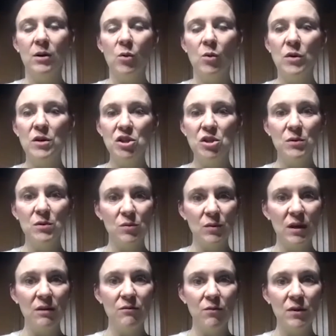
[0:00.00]
once she was
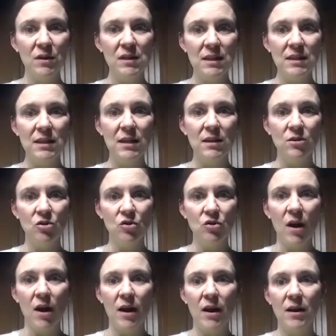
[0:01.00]
ready for it to sit and
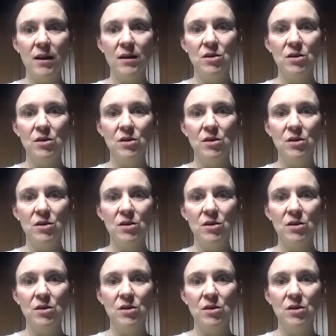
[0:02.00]
dry,